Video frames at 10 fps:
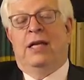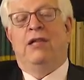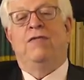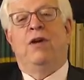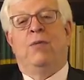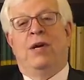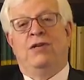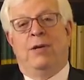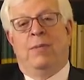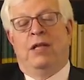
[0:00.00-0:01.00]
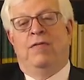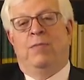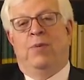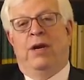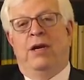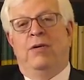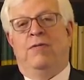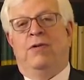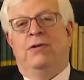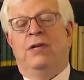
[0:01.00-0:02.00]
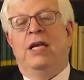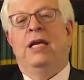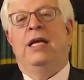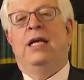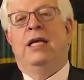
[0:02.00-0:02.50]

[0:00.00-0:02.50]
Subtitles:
It's fundraising month for Prager University.